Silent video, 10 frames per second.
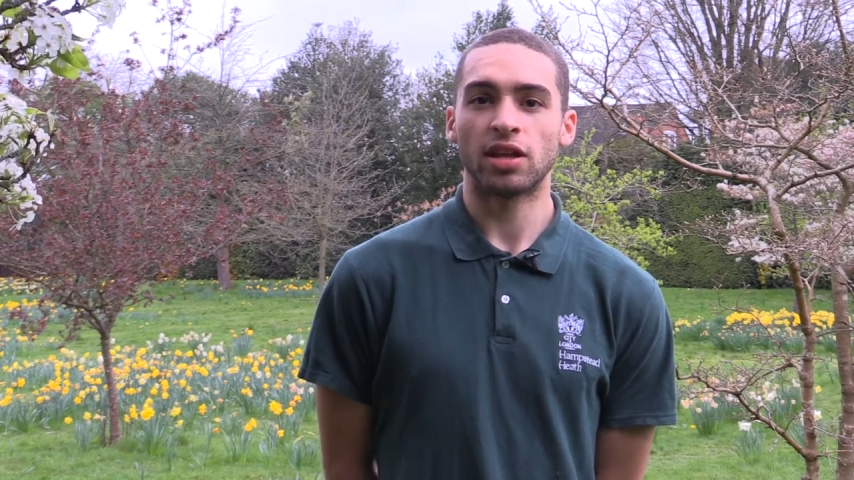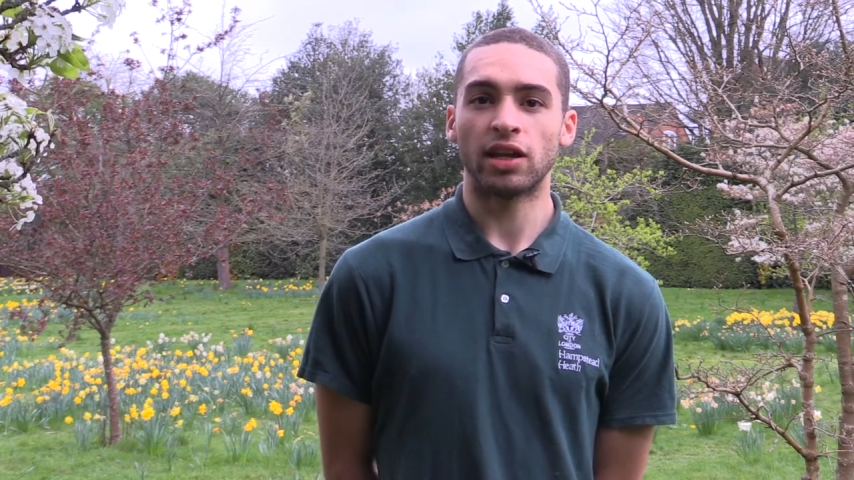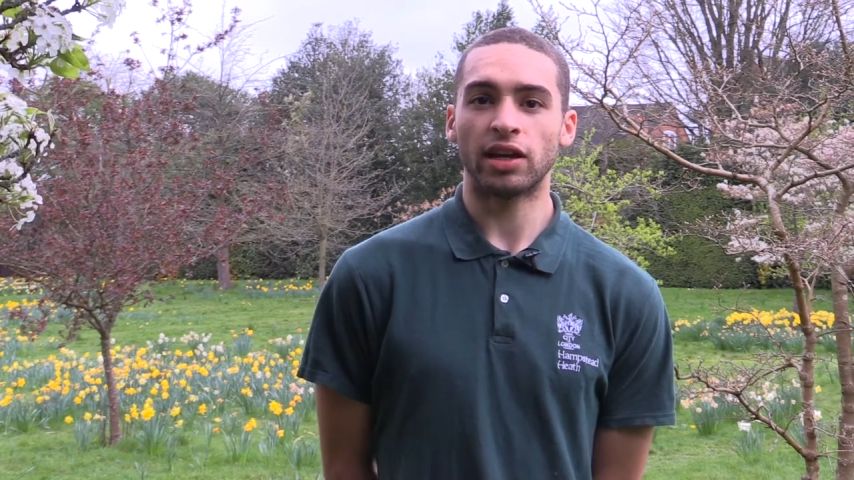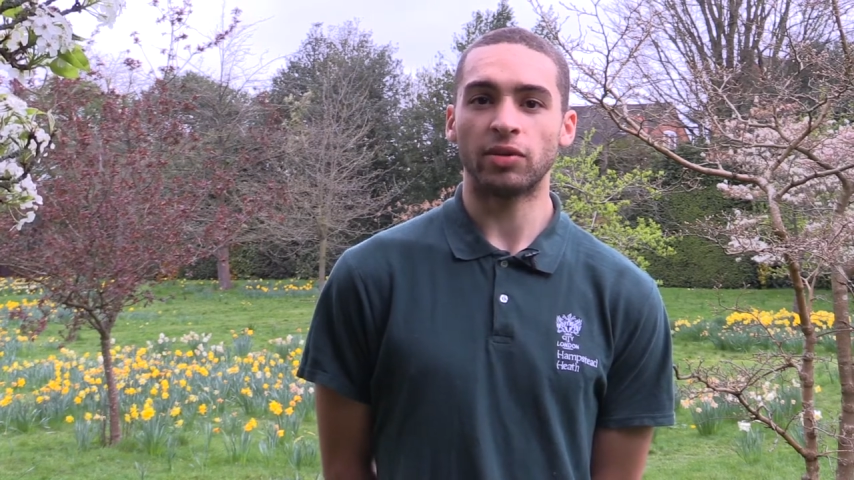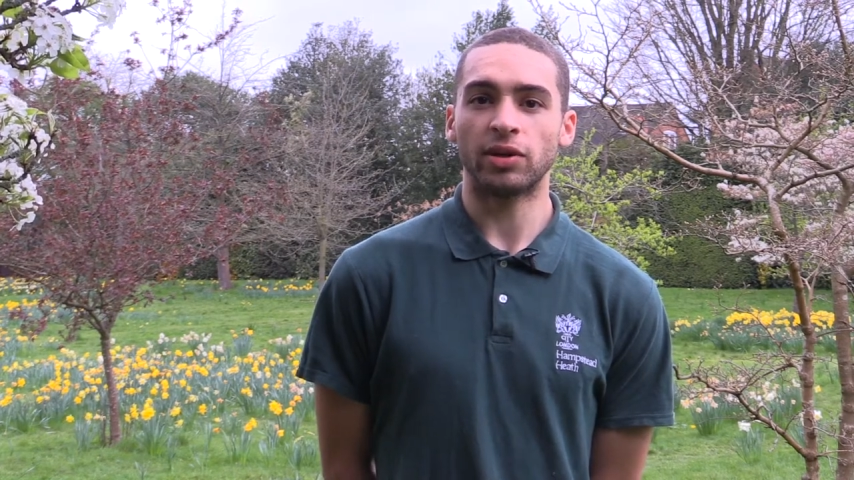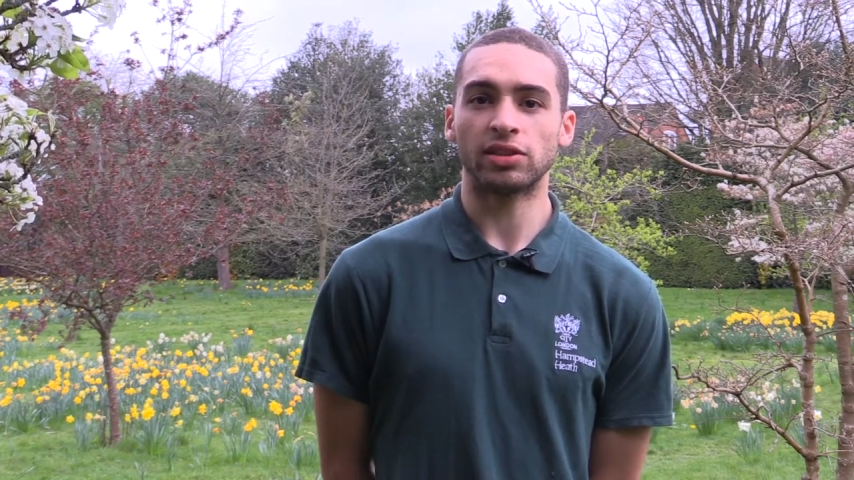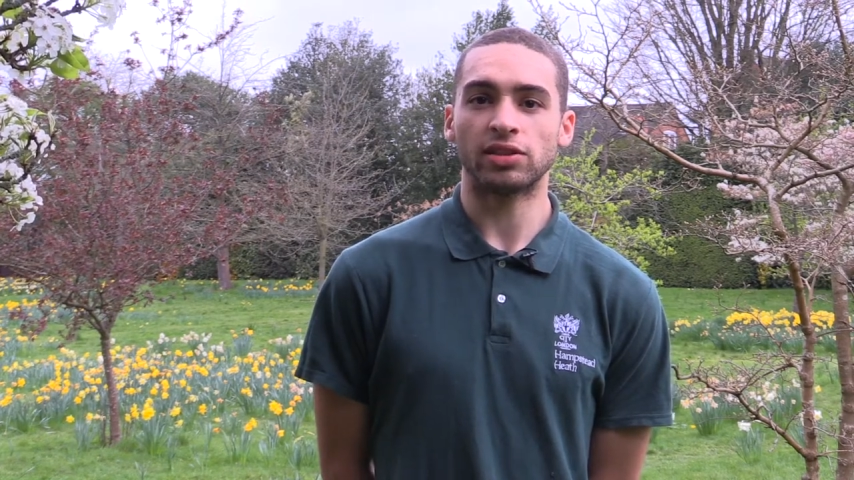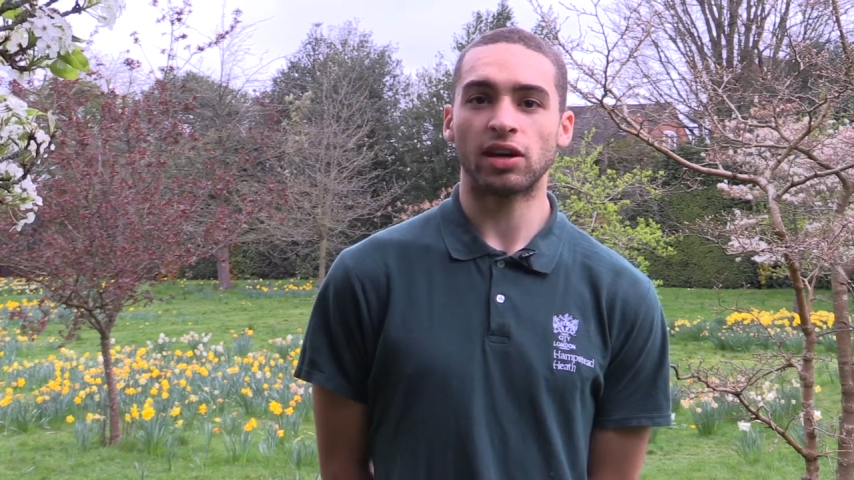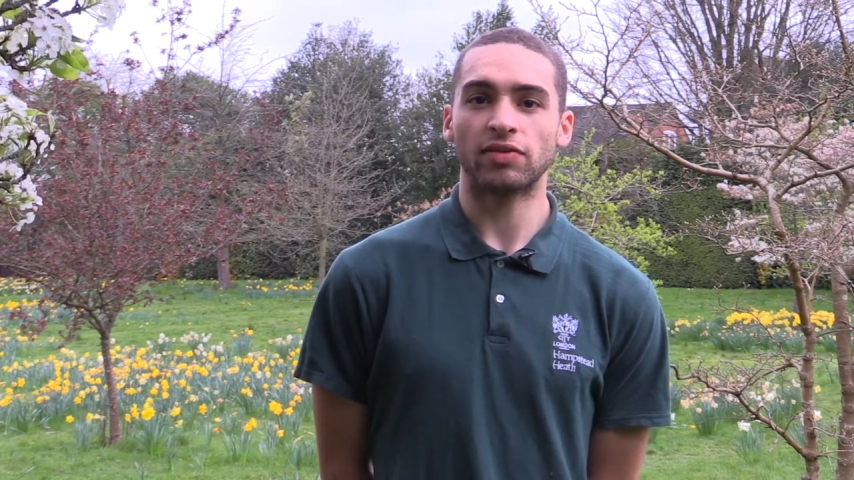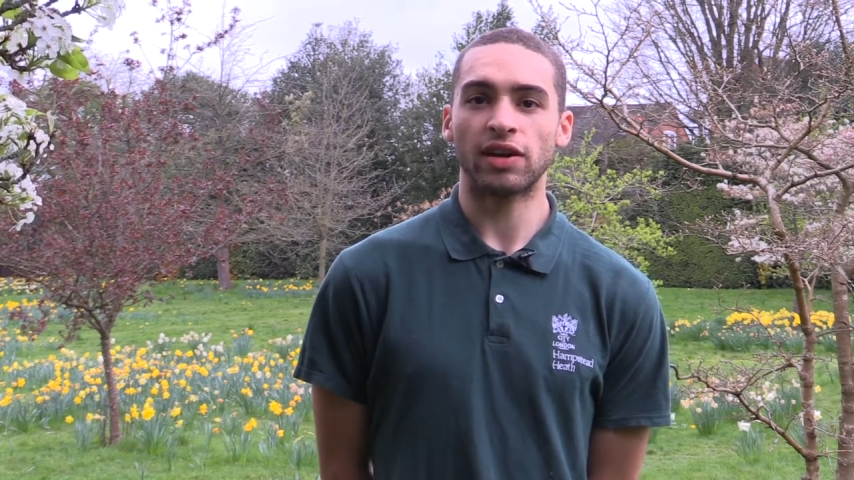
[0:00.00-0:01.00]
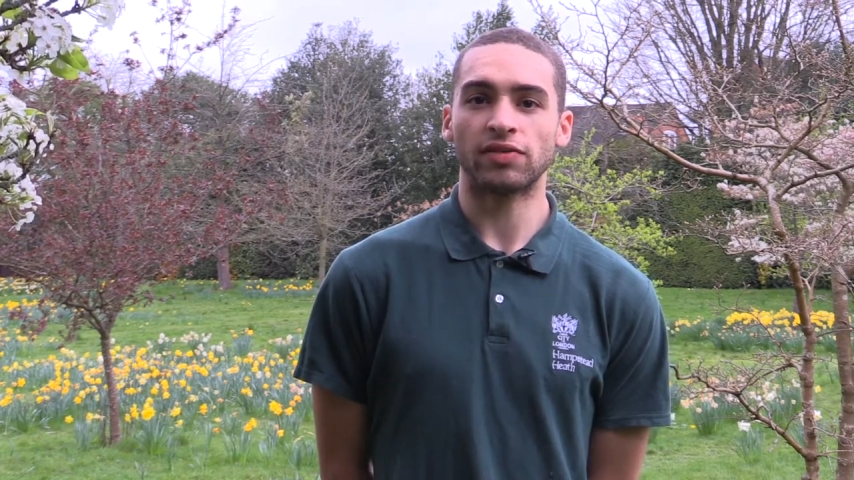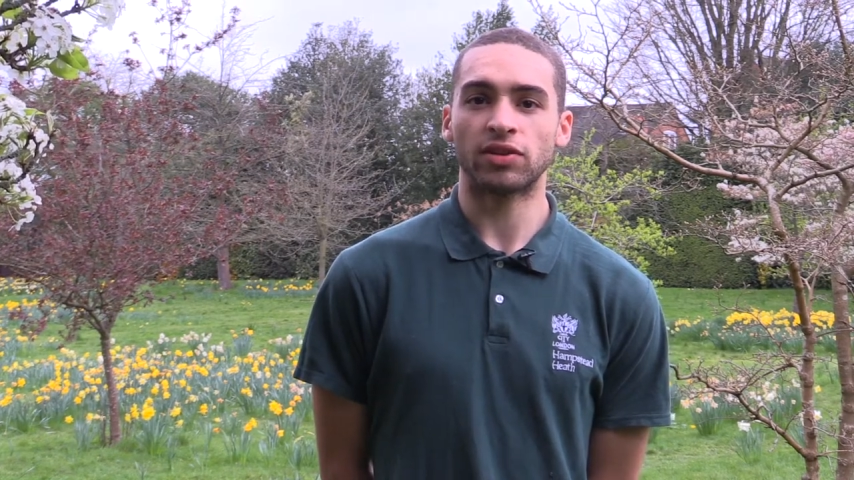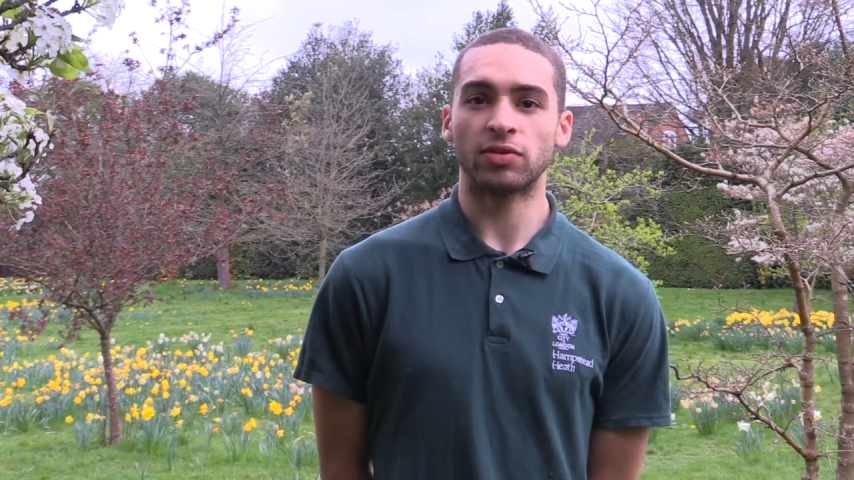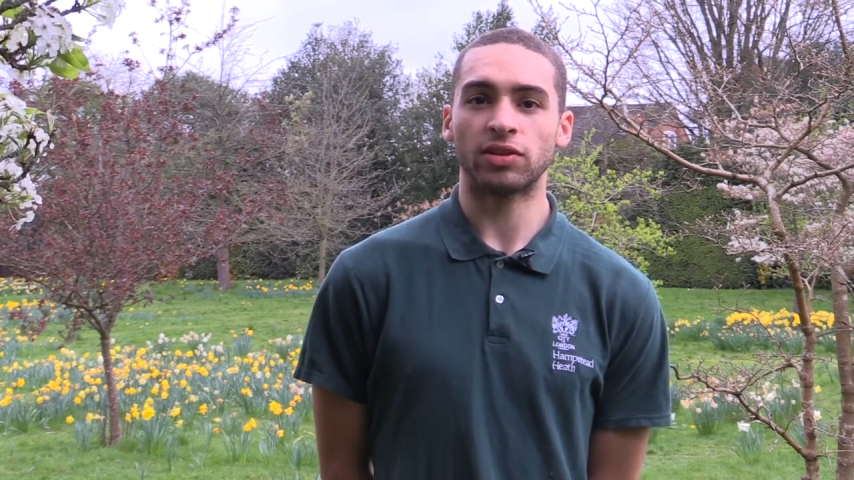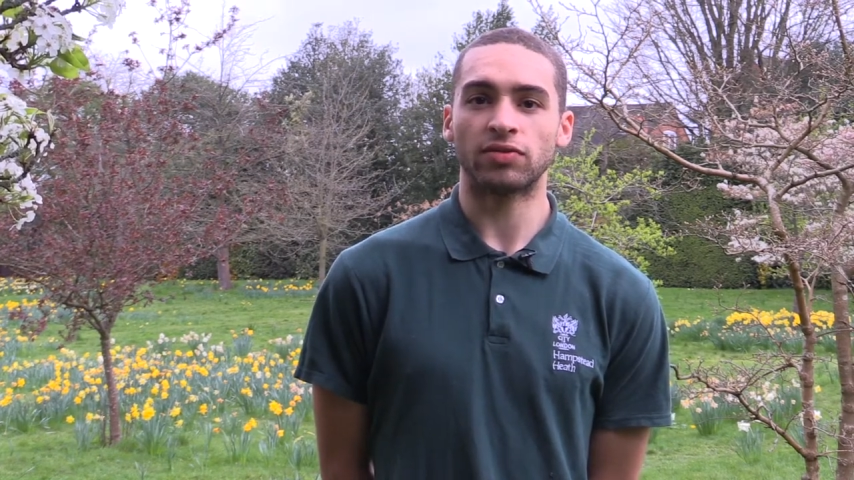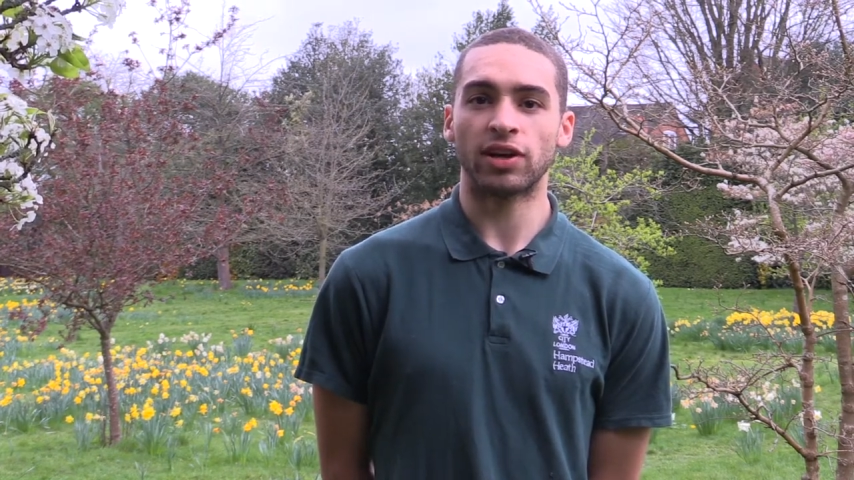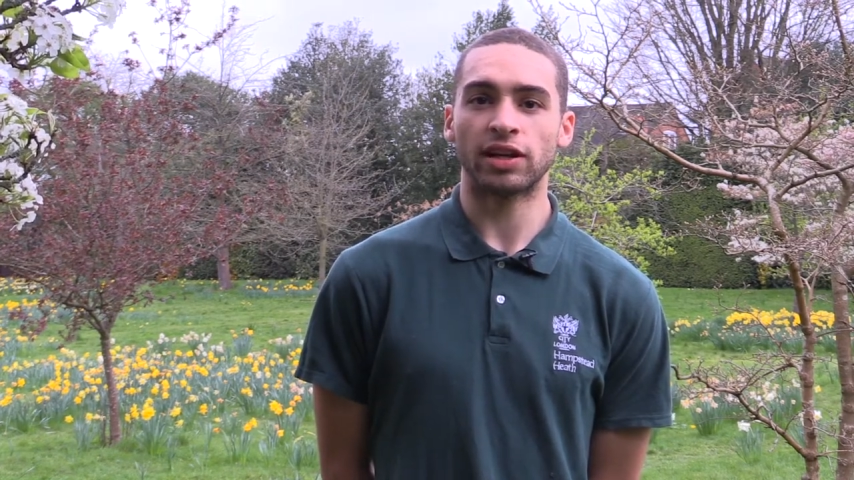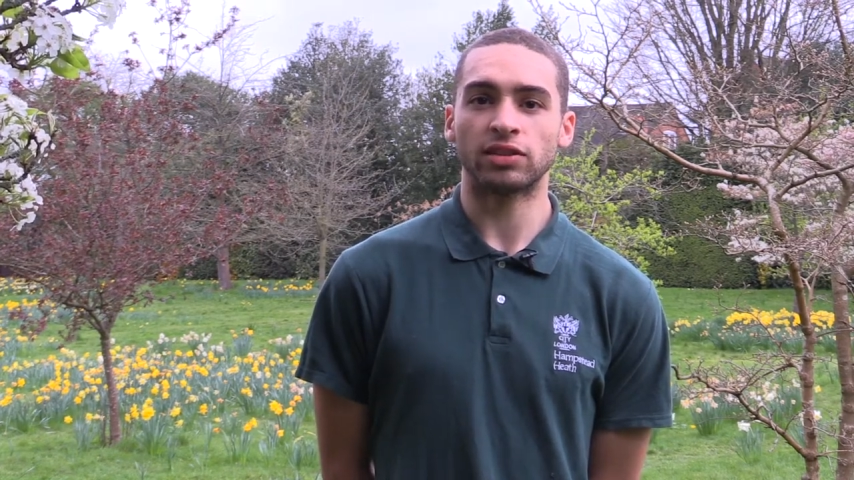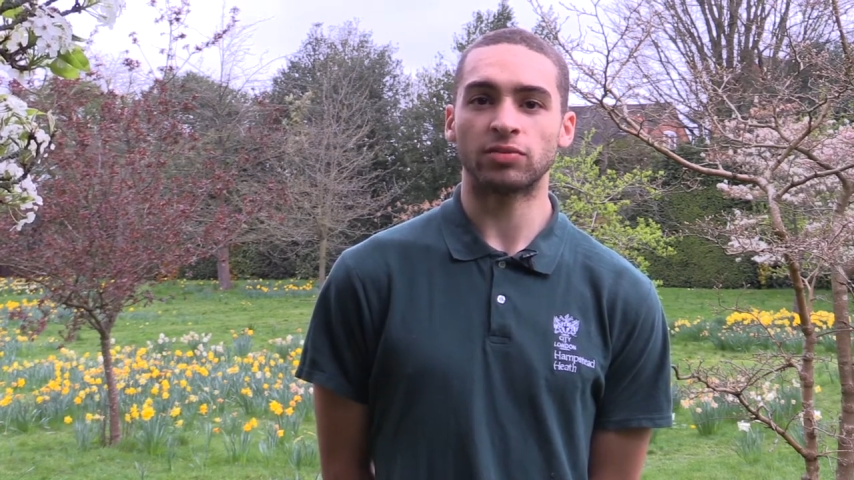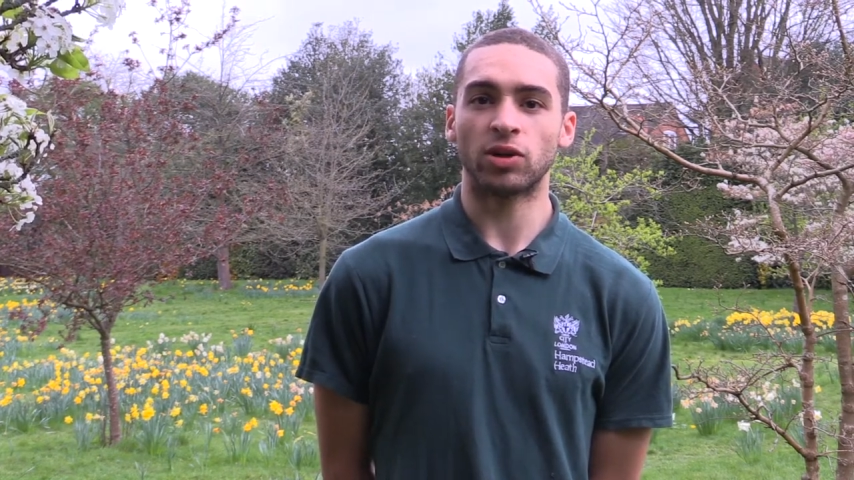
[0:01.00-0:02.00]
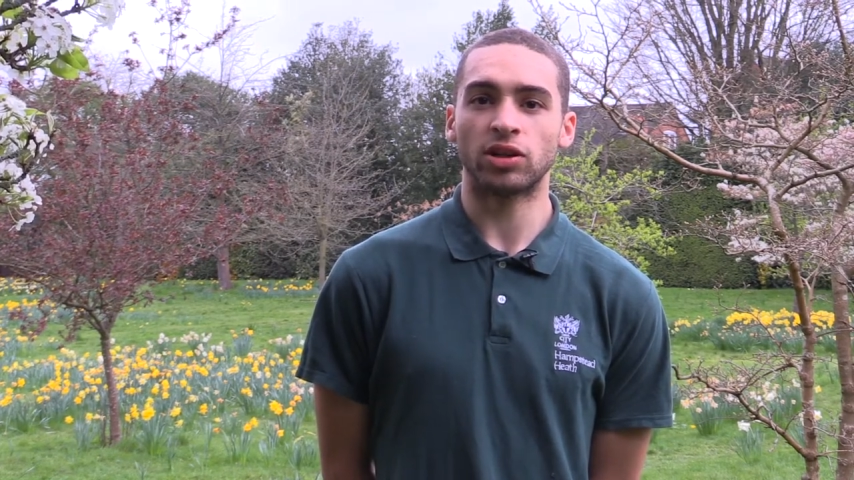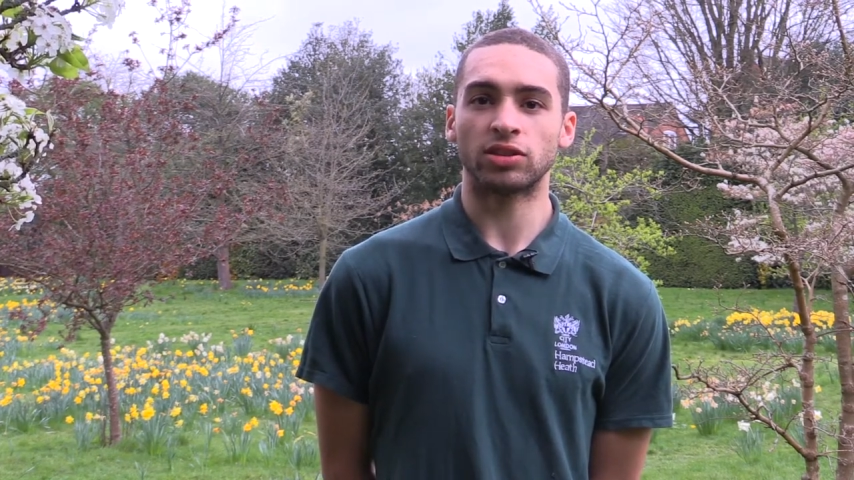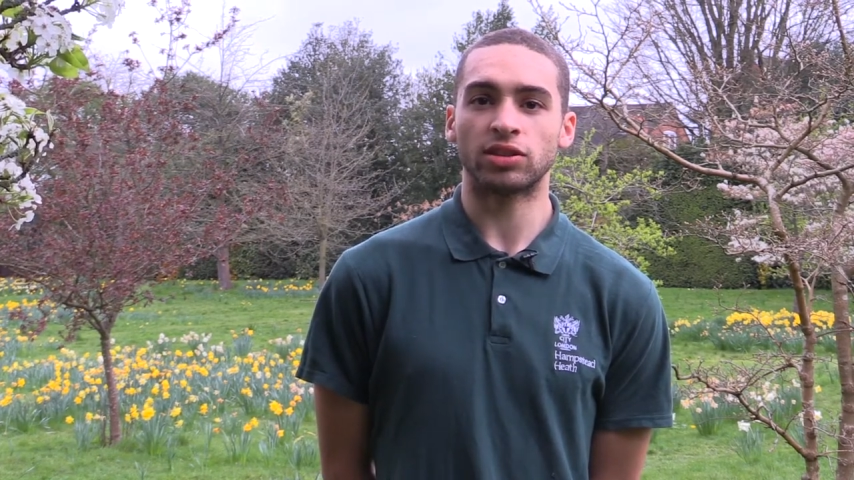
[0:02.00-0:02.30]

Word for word: Then I went to South Africa with a friend and worked